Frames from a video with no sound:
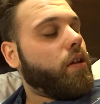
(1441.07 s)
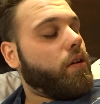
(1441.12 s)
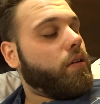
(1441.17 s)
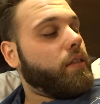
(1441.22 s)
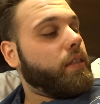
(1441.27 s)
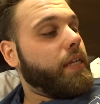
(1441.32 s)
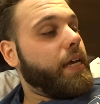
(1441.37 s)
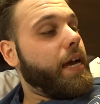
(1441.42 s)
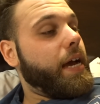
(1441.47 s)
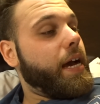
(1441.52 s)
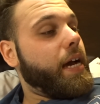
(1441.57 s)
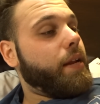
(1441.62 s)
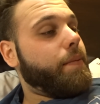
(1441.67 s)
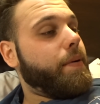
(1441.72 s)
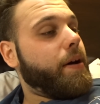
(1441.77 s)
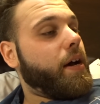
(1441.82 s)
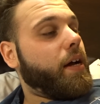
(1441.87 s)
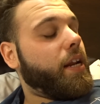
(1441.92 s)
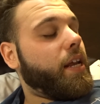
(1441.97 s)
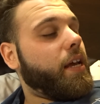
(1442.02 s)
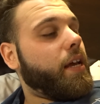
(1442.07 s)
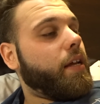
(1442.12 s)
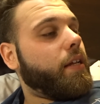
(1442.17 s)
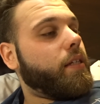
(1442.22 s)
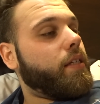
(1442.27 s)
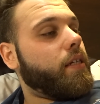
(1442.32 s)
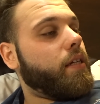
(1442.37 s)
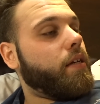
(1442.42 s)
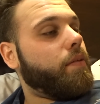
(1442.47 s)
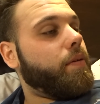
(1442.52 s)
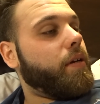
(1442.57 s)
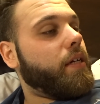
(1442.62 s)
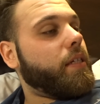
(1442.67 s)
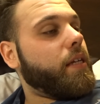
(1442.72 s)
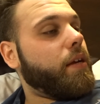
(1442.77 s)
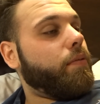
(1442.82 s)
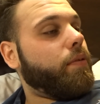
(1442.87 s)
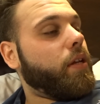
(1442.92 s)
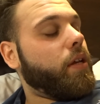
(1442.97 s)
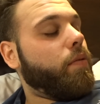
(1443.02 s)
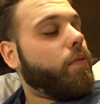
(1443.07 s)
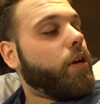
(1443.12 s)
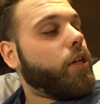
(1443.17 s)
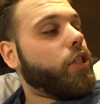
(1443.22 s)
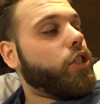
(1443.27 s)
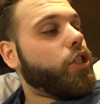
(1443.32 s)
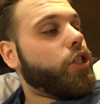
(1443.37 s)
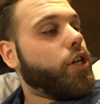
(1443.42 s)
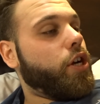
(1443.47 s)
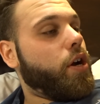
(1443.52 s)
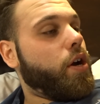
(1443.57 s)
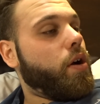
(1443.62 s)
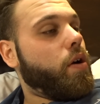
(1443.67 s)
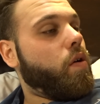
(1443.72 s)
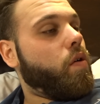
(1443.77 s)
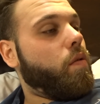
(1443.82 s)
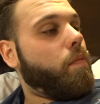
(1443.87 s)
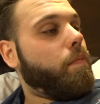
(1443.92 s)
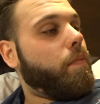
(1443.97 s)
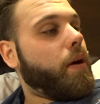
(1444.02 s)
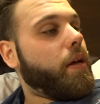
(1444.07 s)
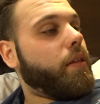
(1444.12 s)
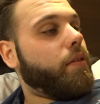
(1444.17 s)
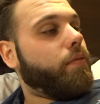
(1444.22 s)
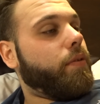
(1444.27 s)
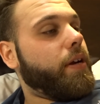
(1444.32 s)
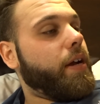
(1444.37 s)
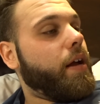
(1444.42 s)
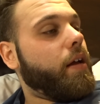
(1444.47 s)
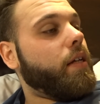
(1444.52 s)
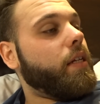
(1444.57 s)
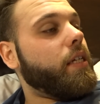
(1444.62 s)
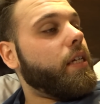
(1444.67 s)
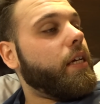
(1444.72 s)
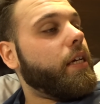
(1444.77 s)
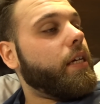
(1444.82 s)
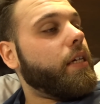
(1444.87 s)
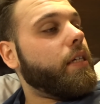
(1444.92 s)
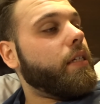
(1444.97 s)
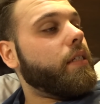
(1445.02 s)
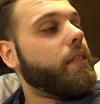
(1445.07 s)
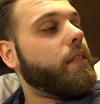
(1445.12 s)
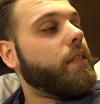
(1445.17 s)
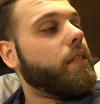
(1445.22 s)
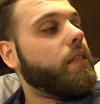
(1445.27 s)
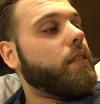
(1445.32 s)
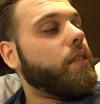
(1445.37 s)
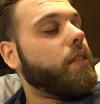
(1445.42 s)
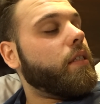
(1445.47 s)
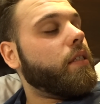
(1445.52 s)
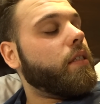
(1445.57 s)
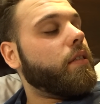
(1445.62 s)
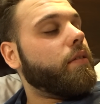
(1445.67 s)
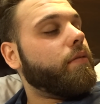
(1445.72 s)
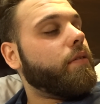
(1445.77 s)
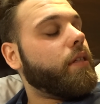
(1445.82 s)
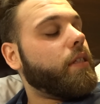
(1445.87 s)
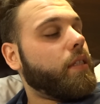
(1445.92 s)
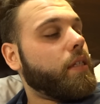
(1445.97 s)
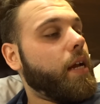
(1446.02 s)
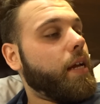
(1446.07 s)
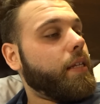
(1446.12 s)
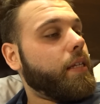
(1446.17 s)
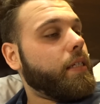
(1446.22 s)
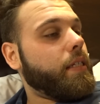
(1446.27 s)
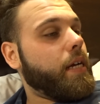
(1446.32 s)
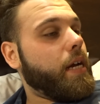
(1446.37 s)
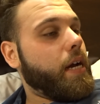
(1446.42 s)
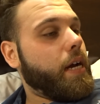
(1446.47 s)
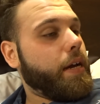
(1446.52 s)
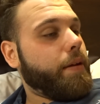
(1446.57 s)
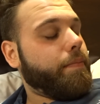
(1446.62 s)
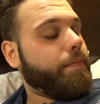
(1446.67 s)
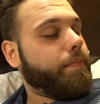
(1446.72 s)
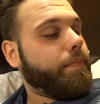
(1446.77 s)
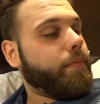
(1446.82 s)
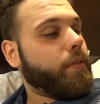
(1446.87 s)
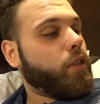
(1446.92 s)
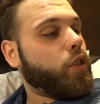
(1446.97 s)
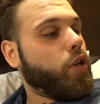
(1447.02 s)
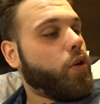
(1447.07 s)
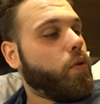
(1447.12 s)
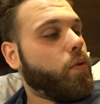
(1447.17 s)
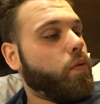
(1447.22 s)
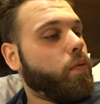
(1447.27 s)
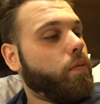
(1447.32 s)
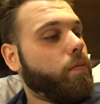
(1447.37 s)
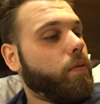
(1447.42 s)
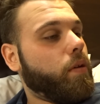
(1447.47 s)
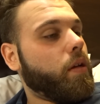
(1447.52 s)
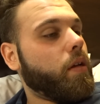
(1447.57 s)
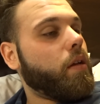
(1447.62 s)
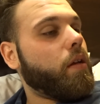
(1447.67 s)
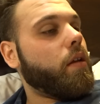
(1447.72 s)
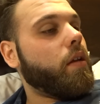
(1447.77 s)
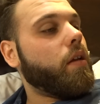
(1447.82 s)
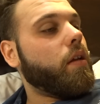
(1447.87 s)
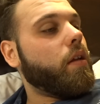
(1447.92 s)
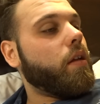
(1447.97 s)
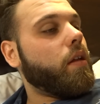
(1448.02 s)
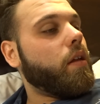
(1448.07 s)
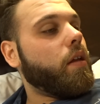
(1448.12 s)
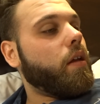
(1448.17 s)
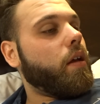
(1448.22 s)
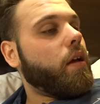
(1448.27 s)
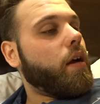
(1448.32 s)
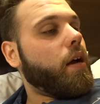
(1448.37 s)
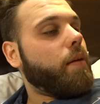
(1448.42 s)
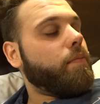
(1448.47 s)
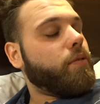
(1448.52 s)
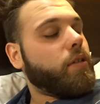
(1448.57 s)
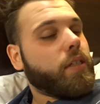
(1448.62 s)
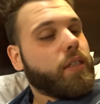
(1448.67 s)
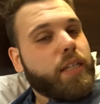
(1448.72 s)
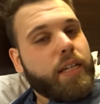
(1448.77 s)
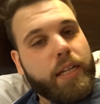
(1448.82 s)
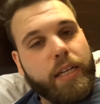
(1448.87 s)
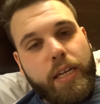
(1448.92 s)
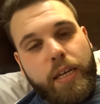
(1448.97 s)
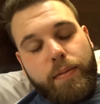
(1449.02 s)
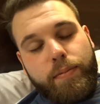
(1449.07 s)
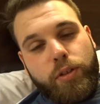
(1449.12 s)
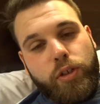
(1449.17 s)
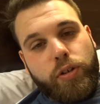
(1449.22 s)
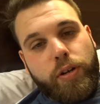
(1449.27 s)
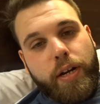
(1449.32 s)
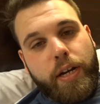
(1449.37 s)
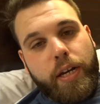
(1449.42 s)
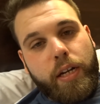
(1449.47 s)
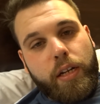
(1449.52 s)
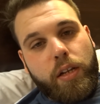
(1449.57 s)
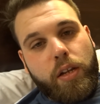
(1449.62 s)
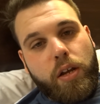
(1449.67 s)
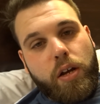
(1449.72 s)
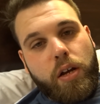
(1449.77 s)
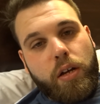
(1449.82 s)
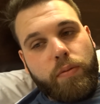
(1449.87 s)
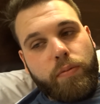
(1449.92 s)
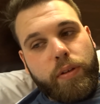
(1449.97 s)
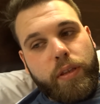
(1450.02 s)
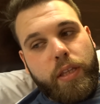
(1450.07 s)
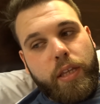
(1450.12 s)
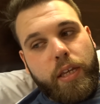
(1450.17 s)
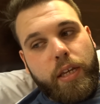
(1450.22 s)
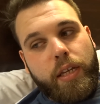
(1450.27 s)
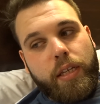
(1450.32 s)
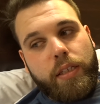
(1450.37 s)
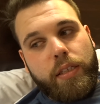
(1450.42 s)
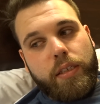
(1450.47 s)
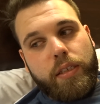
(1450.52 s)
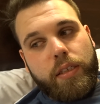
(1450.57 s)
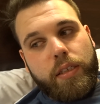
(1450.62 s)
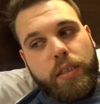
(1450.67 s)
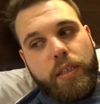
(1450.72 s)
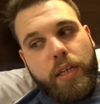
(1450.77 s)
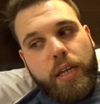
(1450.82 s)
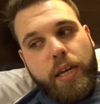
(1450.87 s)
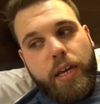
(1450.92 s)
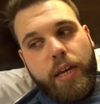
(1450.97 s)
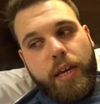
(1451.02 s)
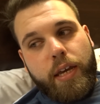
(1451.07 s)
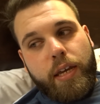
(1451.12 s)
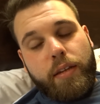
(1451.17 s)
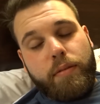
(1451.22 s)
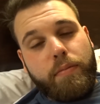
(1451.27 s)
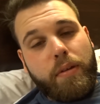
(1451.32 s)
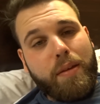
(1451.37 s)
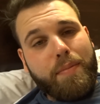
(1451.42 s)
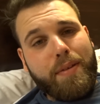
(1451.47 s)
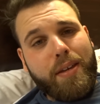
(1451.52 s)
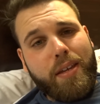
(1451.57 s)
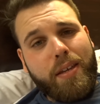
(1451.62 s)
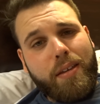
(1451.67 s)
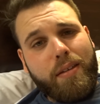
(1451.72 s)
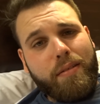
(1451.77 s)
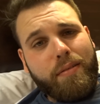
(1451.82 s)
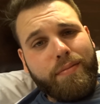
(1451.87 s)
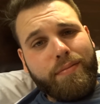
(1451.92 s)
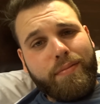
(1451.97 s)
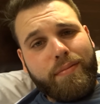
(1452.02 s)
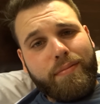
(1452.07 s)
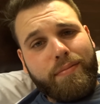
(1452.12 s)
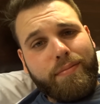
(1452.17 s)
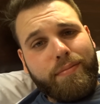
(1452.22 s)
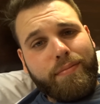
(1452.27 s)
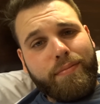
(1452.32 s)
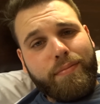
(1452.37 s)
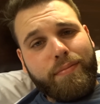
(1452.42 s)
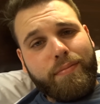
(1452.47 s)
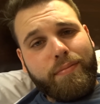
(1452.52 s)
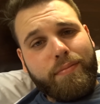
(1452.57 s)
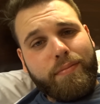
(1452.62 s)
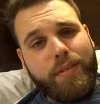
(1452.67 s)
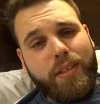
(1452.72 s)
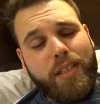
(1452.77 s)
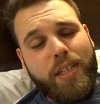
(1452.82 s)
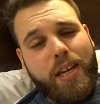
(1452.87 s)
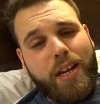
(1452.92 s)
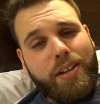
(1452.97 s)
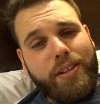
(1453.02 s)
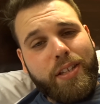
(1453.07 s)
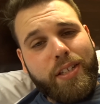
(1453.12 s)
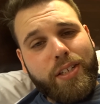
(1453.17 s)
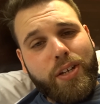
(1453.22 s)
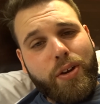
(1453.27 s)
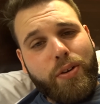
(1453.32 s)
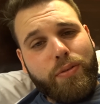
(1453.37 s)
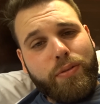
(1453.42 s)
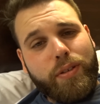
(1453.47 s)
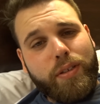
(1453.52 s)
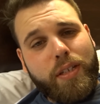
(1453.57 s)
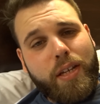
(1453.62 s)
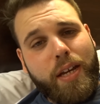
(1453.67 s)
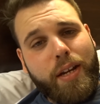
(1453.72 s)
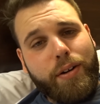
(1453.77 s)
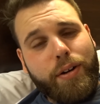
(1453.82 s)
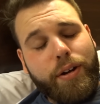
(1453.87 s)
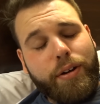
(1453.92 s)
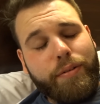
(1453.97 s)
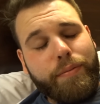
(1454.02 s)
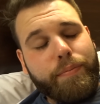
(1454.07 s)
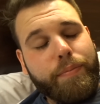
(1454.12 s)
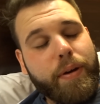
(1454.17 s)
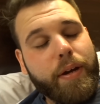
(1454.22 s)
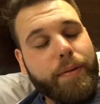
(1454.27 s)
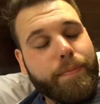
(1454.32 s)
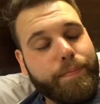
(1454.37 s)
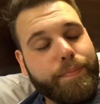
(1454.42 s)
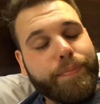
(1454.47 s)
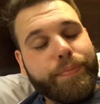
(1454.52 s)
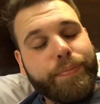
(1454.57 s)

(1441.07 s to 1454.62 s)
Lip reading: a little sad about it because I really wanted to go, but the reality is it's not the time. So I'm just gonna keep trekking along with this and maybe see how this goes. I don't know, but